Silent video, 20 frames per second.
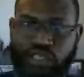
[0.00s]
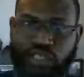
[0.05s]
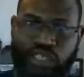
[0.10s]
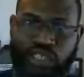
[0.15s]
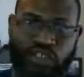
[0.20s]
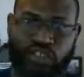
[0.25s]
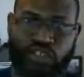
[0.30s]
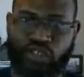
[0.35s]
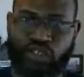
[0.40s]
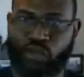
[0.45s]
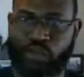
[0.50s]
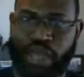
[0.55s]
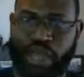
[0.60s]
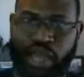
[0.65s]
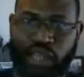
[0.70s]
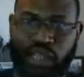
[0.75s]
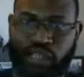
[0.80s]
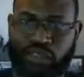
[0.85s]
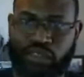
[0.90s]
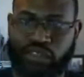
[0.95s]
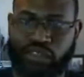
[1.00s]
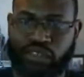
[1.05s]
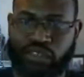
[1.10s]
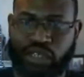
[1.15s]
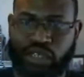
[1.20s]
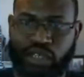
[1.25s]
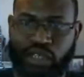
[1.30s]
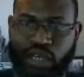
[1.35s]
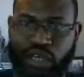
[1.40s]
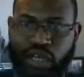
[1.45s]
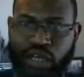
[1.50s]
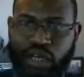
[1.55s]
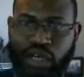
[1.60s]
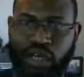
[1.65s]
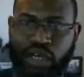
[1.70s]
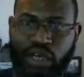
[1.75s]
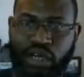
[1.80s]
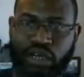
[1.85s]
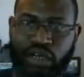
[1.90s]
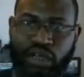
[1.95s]
Adidas, New Balance,
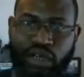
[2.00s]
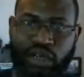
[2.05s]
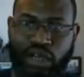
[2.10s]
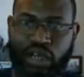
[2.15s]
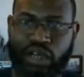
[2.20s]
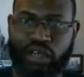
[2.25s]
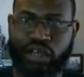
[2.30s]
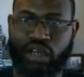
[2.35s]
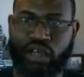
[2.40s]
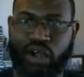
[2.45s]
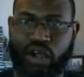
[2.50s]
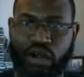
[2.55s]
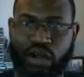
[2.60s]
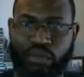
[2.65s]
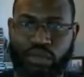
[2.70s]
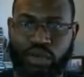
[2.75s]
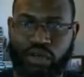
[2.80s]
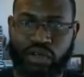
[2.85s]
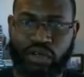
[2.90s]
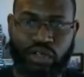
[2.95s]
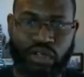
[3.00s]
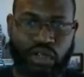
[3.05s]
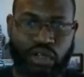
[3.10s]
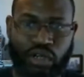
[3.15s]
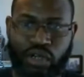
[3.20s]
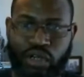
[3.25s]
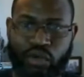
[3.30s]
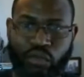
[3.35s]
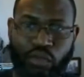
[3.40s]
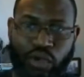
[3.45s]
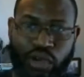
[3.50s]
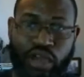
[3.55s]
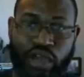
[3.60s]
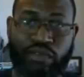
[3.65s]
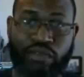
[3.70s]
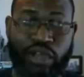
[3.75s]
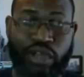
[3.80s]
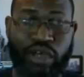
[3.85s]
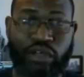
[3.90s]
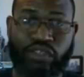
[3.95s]
Under Armour, or
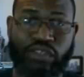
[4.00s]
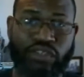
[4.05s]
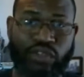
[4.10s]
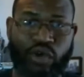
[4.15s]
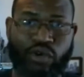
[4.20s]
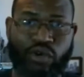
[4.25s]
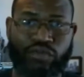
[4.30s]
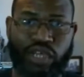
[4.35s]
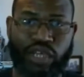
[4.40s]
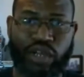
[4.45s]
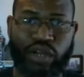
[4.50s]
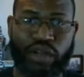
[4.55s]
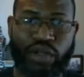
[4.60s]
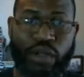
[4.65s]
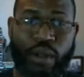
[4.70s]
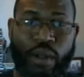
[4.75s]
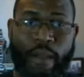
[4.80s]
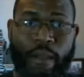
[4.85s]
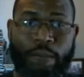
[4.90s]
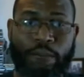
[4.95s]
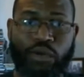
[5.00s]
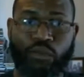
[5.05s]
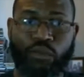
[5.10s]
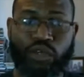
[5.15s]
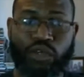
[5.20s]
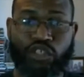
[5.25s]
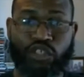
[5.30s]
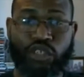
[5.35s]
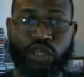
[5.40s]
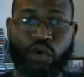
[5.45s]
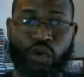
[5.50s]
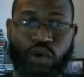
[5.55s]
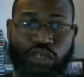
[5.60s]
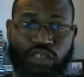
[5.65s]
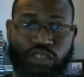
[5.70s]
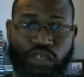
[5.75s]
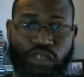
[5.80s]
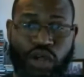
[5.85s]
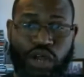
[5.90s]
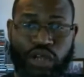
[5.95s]
whatever else is over there. But what you're going
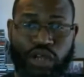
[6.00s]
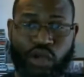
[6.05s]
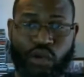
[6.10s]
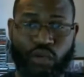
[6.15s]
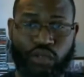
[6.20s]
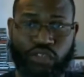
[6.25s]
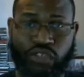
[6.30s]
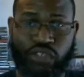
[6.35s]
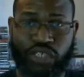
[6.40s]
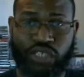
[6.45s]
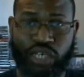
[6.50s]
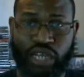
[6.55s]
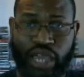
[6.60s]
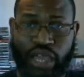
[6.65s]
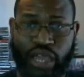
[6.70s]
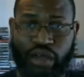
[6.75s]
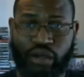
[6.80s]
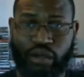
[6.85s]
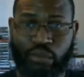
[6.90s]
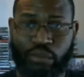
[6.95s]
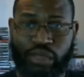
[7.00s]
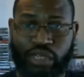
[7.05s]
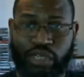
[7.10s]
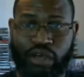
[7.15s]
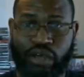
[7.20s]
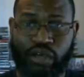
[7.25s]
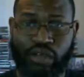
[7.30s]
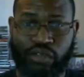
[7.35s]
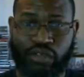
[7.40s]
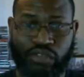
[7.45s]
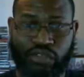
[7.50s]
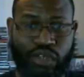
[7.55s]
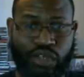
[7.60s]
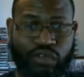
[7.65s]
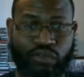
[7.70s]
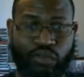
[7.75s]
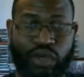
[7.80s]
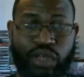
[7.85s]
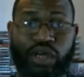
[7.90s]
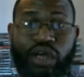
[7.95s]
to start noticing now because
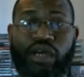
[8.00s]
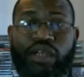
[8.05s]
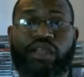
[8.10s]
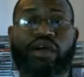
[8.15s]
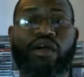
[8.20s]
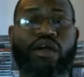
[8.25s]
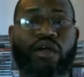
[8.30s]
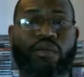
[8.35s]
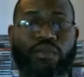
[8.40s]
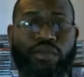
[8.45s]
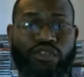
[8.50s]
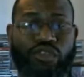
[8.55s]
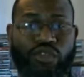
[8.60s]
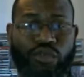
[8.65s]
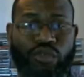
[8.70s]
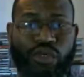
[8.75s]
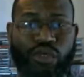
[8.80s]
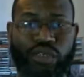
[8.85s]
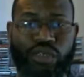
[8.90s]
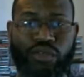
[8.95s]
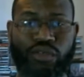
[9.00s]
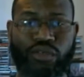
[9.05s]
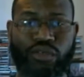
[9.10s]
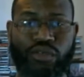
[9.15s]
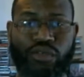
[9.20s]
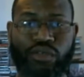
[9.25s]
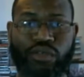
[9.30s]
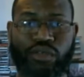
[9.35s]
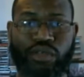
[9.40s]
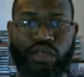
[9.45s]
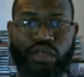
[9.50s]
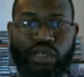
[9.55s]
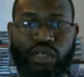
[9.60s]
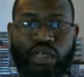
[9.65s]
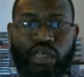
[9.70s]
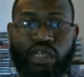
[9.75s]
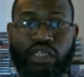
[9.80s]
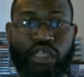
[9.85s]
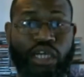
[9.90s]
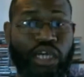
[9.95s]
of what Under Armour's doing,
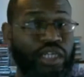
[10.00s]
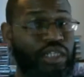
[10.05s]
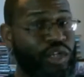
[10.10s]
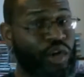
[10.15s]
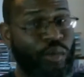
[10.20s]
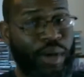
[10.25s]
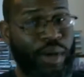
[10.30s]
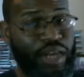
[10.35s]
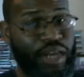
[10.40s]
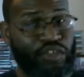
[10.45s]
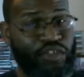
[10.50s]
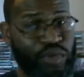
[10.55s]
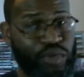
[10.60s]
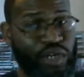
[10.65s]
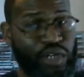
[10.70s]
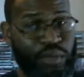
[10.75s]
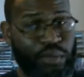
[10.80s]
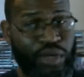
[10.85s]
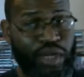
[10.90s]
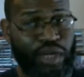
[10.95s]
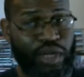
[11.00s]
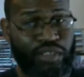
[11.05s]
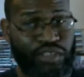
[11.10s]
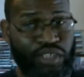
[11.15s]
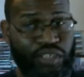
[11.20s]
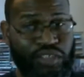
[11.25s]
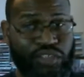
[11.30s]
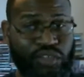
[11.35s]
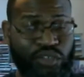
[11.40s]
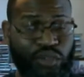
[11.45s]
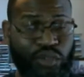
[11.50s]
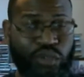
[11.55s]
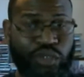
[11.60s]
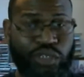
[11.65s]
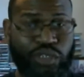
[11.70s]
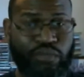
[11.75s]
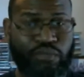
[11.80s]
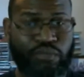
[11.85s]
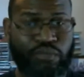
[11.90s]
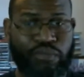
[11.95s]
and nobody's really paying attention
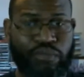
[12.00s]
to it,